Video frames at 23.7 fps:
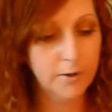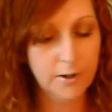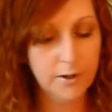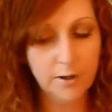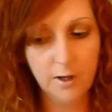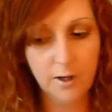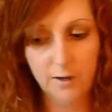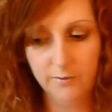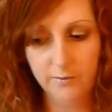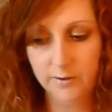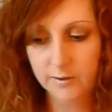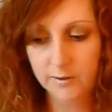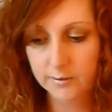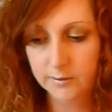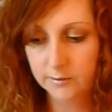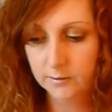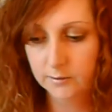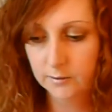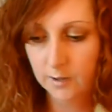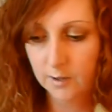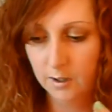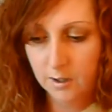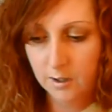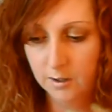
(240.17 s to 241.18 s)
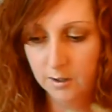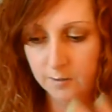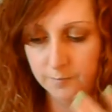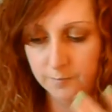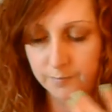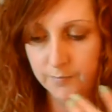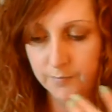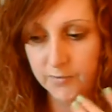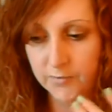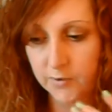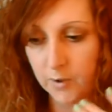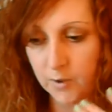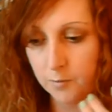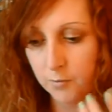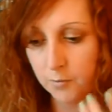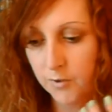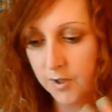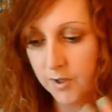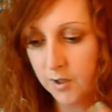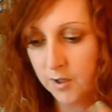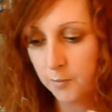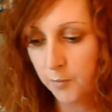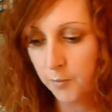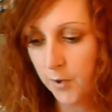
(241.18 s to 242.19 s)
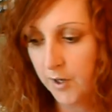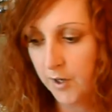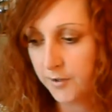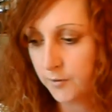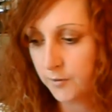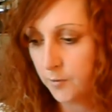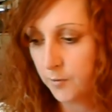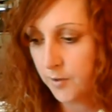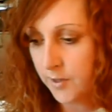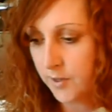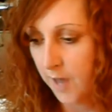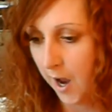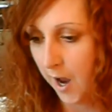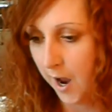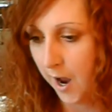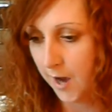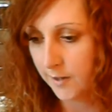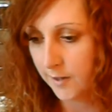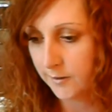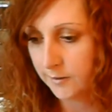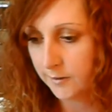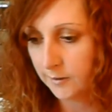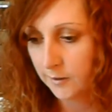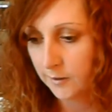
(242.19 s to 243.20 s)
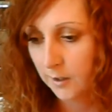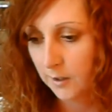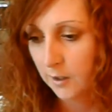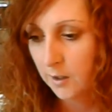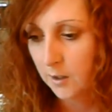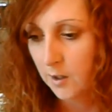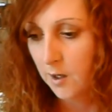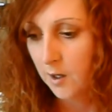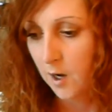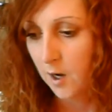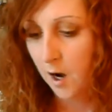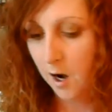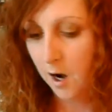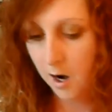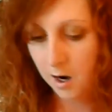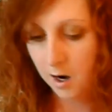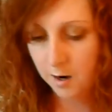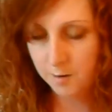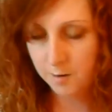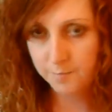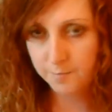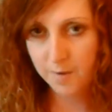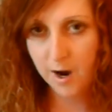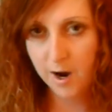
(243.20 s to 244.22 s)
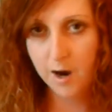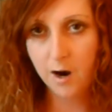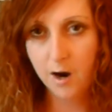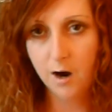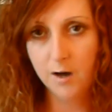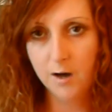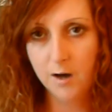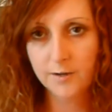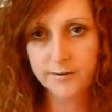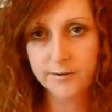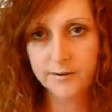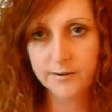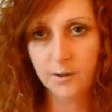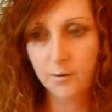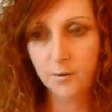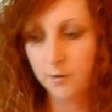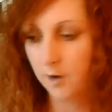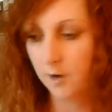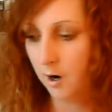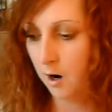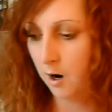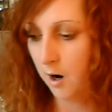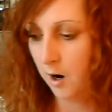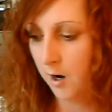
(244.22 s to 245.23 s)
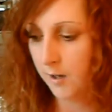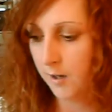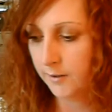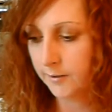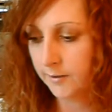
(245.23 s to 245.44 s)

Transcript: love it. So I'm really impressed with that. I also got,